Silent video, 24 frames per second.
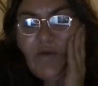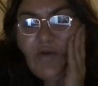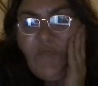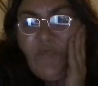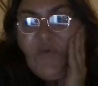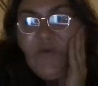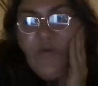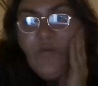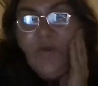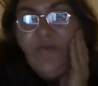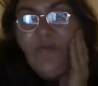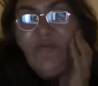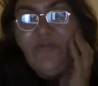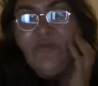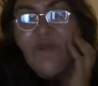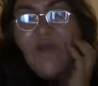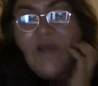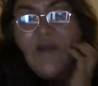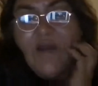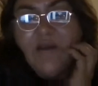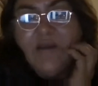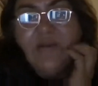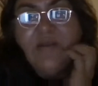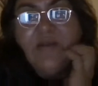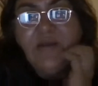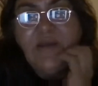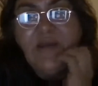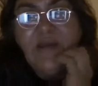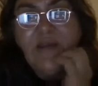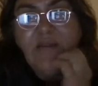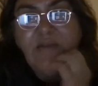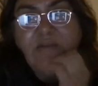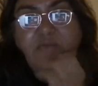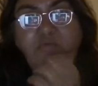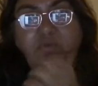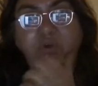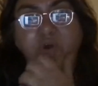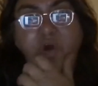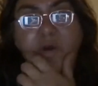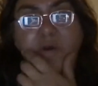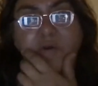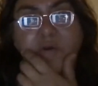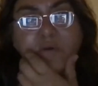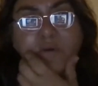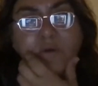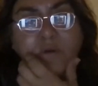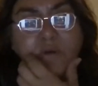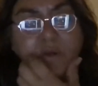think we're starting to get in the right
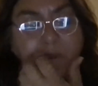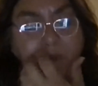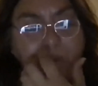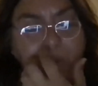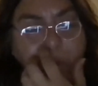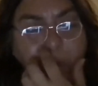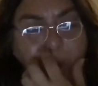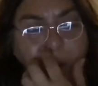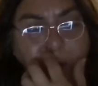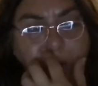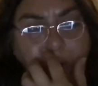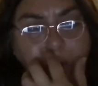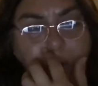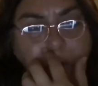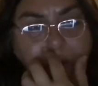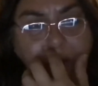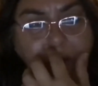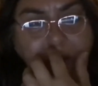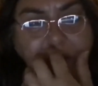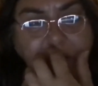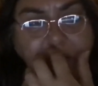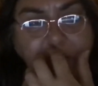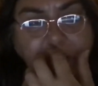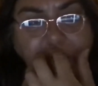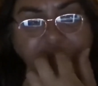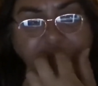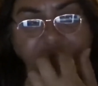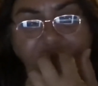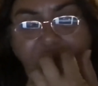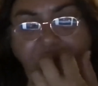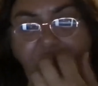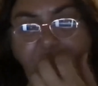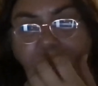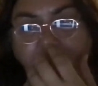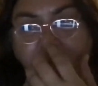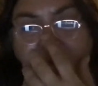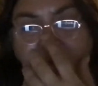direction. We're